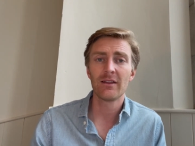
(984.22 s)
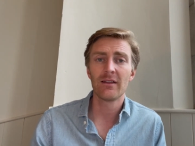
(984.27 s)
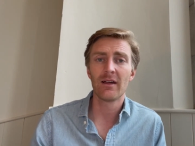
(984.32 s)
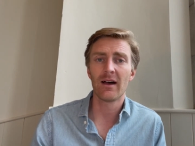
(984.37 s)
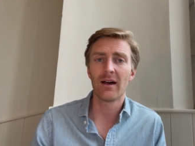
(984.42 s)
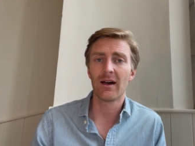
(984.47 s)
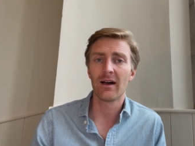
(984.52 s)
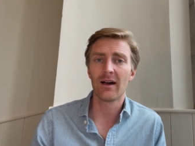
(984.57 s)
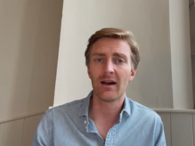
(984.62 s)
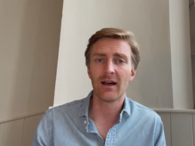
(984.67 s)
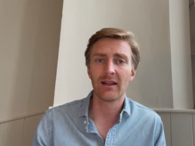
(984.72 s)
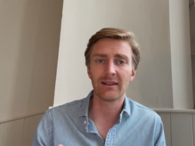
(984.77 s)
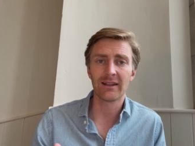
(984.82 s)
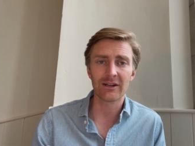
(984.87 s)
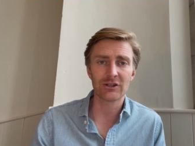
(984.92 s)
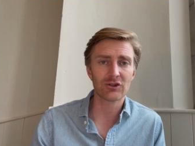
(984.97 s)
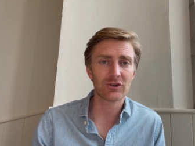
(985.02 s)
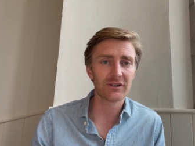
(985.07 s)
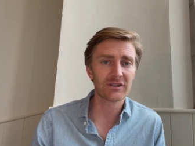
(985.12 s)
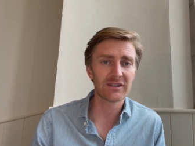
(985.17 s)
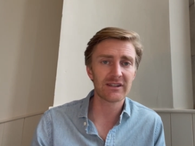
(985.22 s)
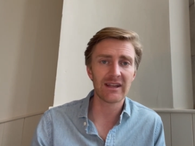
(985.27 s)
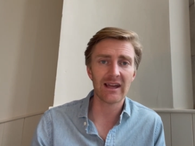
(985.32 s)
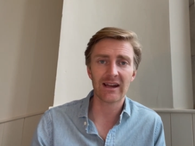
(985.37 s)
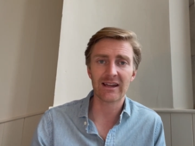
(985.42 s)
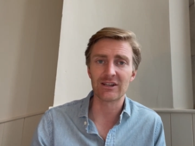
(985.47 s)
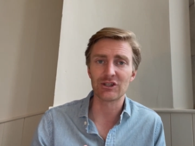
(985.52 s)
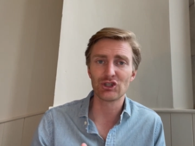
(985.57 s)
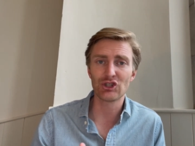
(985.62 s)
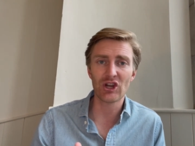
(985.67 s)
uh, electricity, I
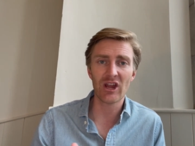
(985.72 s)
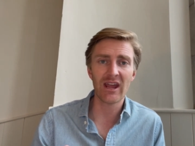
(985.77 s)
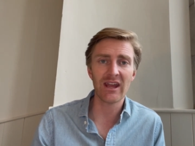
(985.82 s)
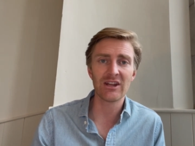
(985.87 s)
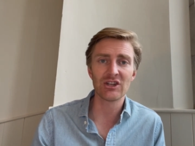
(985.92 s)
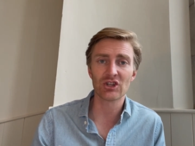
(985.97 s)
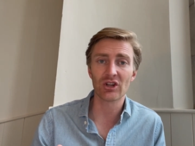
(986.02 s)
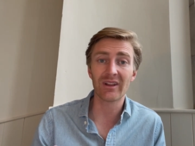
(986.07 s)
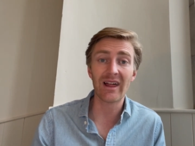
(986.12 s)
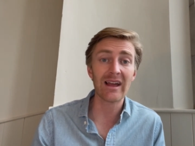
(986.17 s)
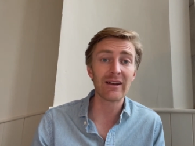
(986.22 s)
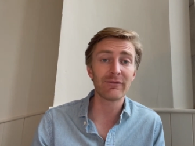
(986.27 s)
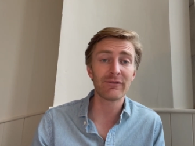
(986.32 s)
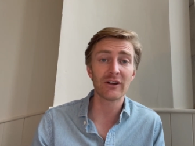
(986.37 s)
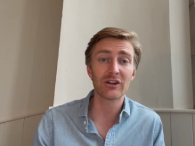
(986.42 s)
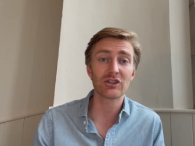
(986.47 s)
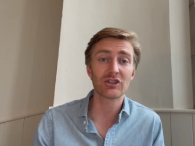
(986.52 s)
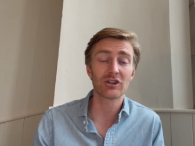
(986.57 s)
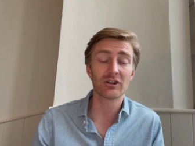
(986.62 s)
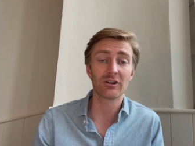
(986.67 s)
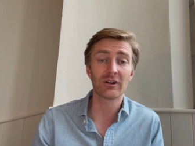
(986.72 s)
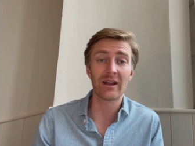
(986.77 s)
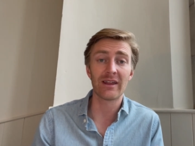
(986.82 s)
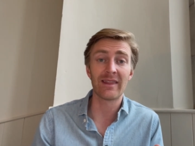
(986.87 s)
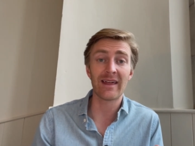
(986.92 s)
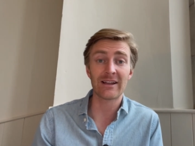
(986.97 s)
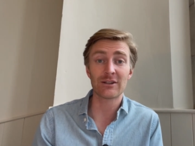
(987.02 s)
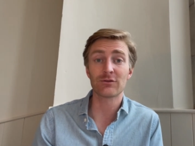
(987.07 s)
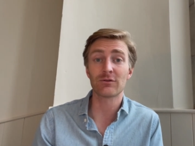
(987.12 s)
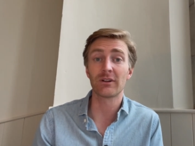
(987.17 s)
can change a light fixture, and
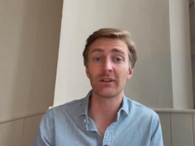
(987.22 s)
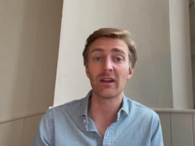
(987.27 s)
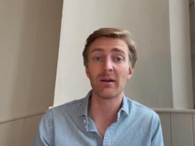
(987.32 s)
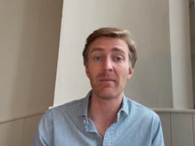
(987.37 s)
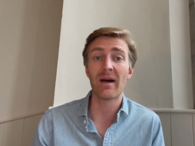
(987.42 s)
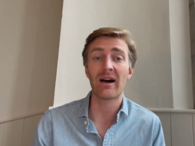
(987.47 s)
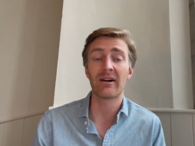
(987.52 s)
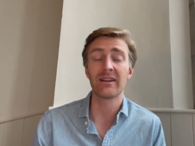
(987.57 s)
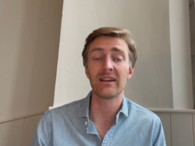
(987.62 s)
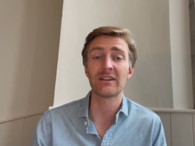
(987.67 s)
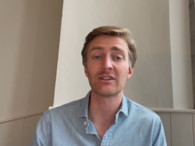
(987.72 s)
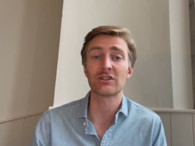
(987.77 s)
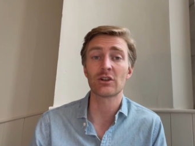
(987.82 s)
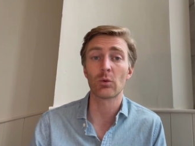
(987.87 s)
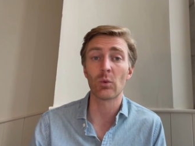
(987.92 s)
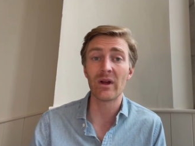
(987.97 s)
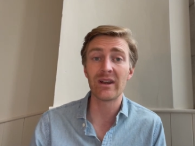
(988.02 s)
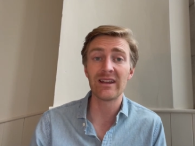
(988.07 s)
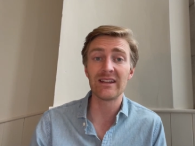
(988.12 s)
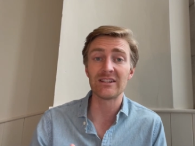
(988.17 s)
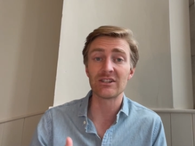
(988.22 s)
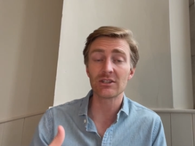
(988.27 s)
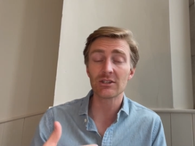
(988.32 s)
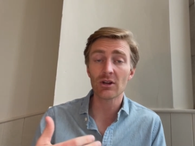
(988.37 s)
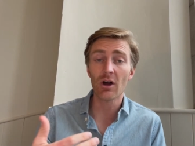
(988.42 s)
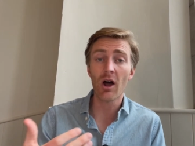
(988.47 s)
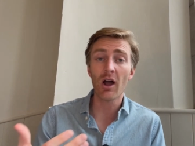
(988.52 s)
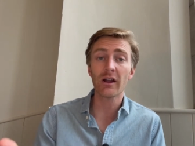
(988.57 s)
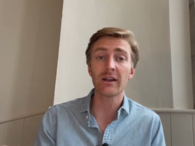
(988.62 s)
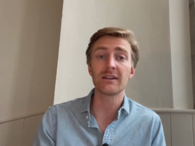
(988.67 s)
that's really about it. So when he's
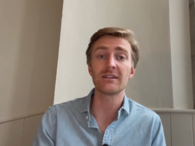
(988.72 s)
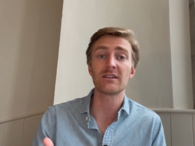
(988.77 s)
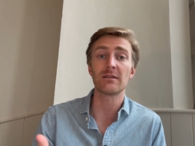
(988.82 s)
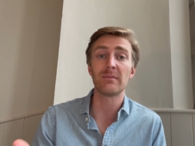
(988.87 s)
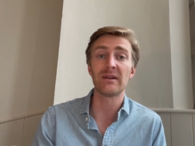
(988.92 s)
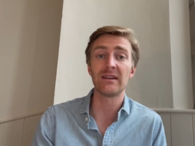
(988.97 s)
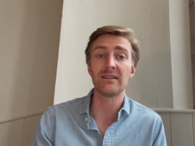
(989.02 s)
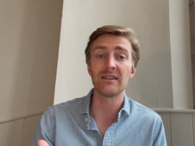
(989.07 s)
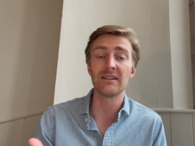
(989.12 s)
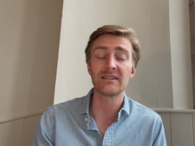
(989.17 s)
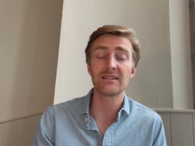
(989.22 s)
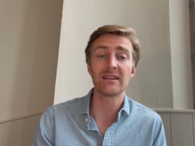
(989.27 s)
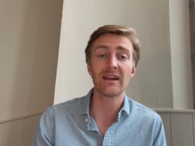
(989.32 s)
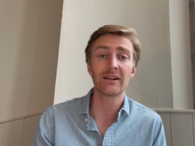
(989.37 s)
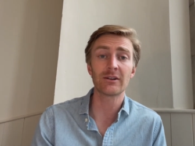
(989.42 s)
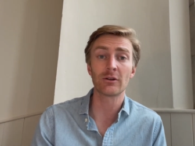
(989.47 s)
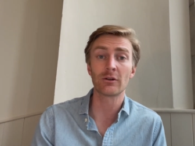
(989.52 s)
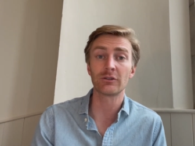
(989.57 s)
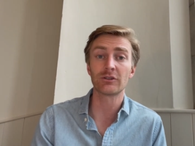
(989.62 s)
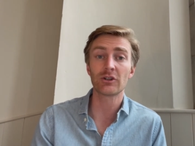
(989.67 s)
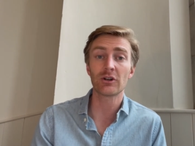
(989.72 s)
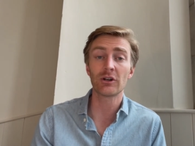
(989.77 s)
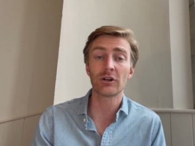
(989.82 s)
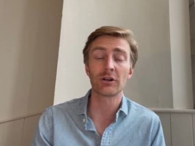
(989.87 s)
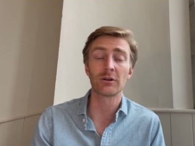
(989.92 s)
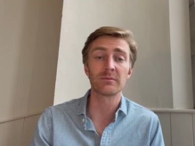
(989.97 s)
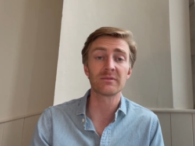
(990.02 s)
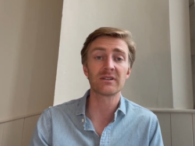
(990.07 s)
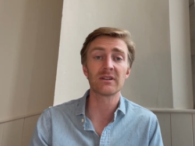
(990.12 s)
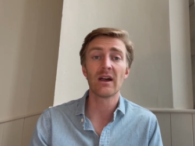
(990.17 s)
talking to me in these technical
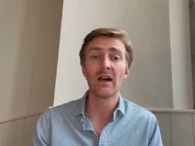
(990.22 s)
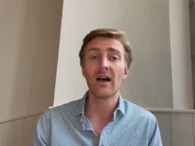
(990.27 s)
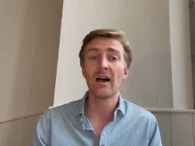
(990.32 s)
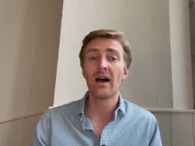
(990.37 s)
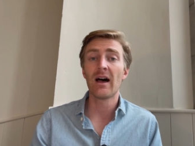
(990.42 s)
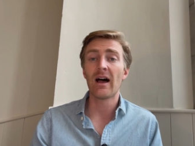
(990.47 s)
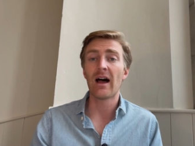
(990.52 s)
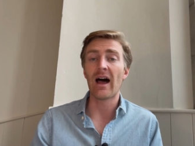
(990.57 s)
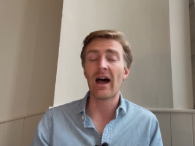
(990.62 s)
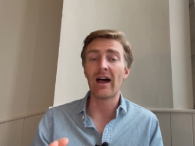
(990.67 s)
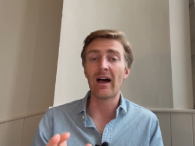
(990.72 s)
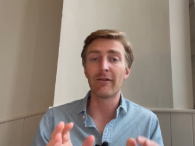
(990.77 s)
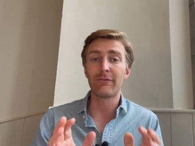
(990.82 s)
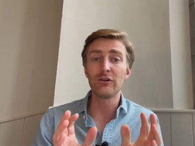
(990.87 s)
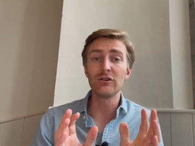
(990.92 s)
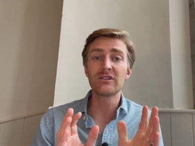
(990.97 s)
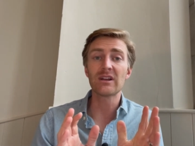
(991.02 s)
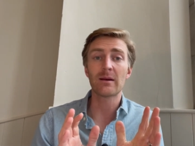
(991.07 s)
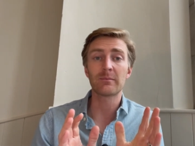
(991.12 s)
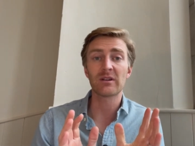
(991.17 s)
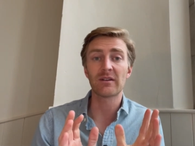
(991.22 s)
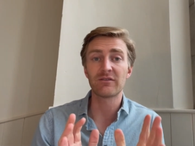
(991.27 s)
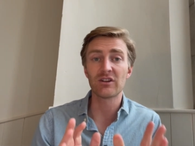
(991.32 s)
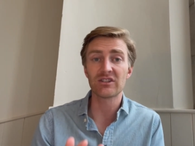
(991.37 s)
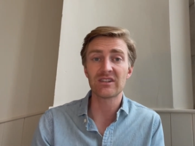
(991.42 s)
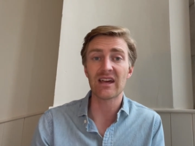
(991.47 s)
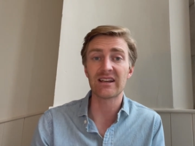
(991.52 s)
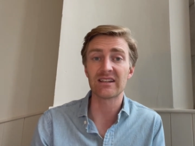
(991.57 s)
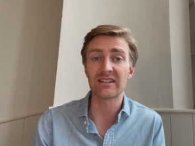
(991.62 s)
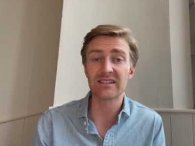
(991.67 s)
terms, I, a few times I've just
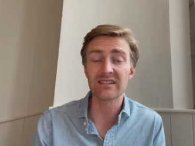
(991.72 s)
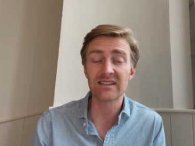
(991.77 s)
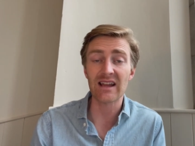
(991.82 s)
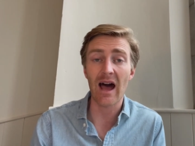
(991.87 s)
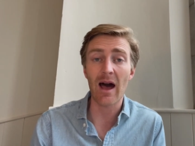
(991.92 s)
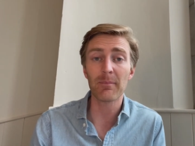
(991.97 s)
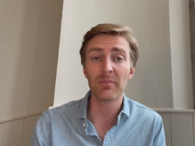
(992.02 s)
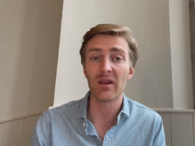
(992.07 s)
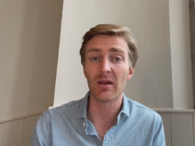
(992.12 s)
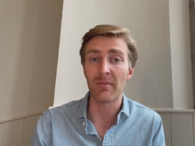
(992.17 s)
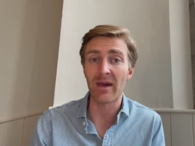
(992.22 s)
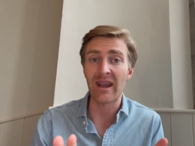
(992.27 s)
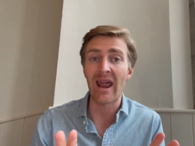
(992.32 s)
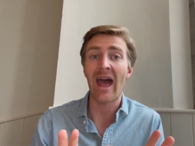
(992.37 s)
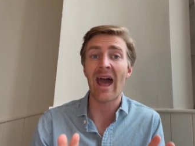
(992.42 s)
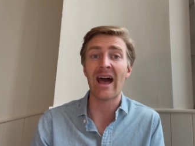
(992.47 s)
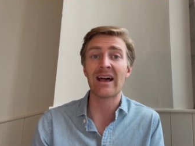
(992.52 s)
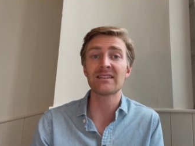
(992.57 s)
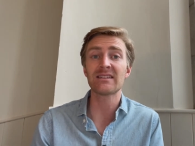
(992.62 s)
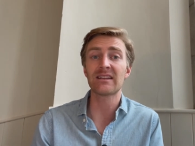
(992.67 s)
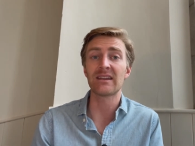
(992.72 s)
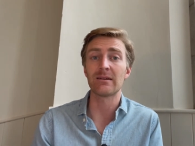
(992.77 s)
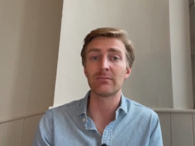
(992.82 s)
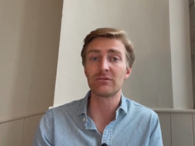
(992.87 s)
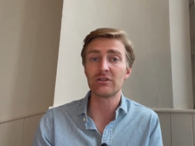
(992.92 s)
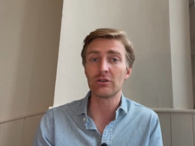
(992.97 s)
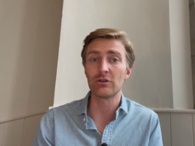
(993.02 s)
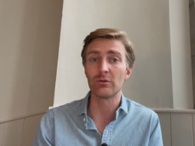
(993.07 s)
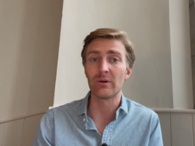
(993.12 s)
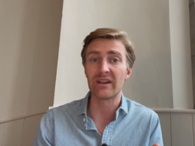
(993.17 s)
had to stop him and ask him
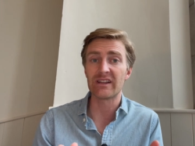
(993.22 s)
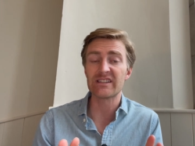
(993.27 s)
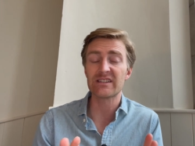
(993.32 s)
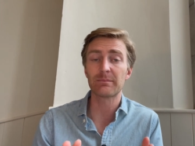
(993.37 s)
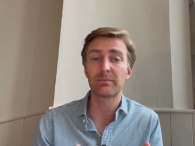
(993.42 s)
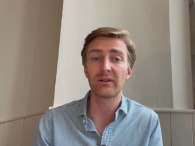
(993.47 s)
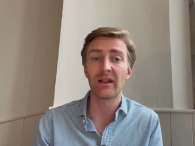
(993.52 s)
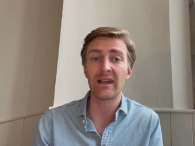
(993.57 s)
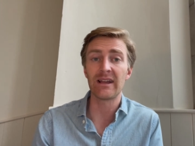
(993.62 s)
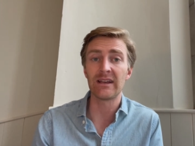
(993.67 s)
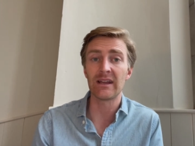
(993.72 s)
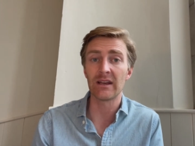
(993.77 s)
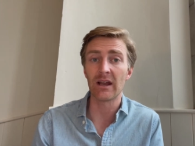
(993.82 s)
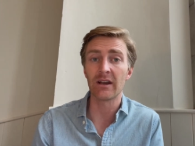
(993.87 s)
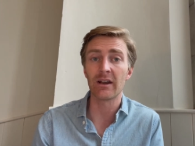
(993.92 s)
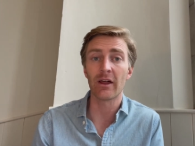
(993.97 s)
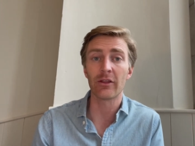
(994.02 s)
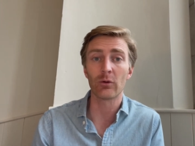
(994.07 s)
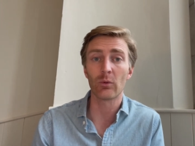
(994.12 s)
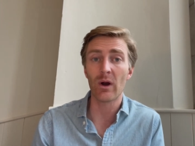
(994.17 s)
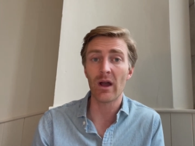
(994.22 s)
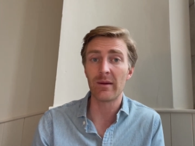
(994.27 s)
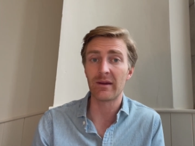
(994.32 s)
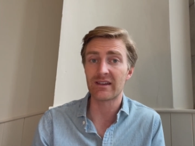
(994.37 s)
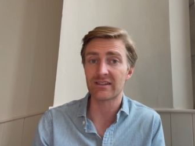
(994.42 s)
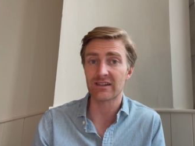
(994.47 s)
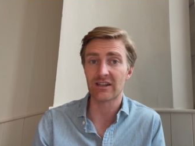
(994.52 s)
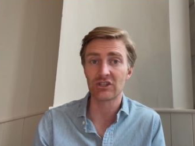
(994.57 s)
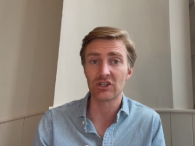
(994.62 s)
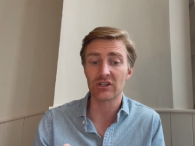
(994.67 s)
to explain it another way
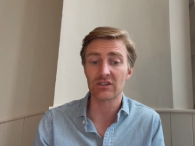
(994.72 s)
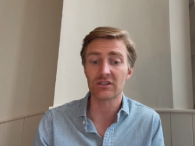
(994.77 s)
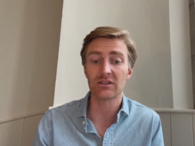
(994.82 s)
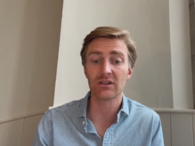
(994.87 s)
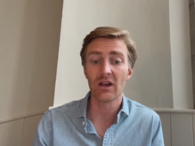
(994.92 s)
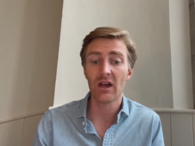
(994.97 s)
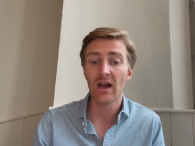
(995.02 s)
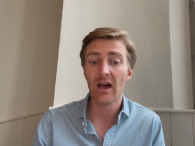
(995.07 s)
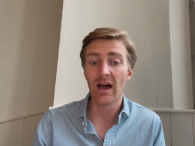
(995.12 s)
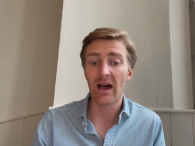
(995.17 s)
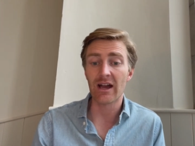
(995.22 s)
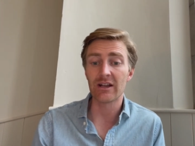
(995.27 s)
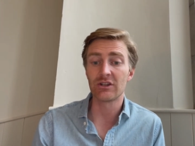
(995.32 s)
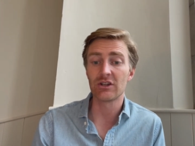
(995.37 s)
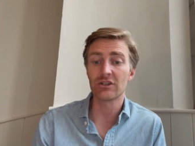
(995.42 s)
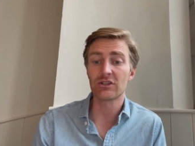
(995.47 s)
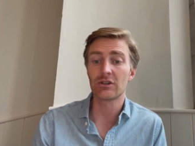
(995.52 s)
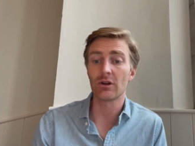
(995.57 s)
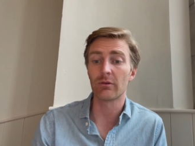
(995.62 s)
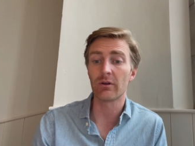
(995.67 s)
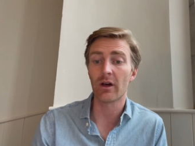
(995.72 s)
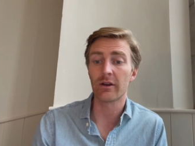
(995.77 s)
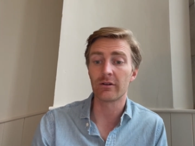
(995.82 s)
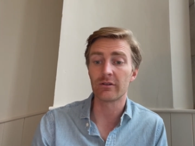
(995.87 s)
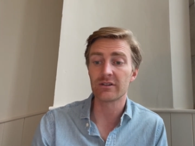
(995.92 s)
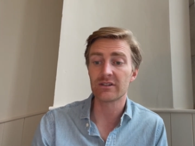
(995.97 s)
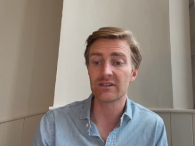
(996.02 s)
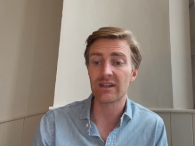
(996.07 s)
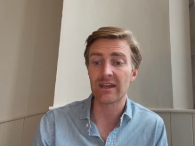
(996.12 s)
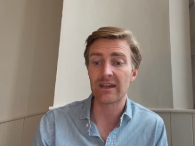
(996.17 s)
because I just I just don't
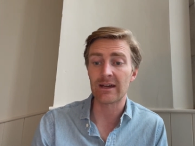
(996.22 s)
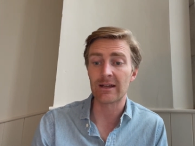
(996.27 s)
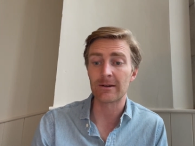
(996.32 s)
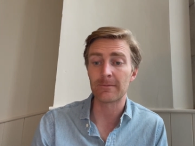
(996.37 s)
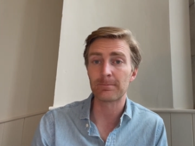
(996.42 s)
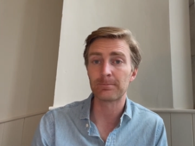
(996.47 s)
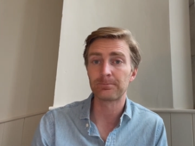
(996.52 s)
understand.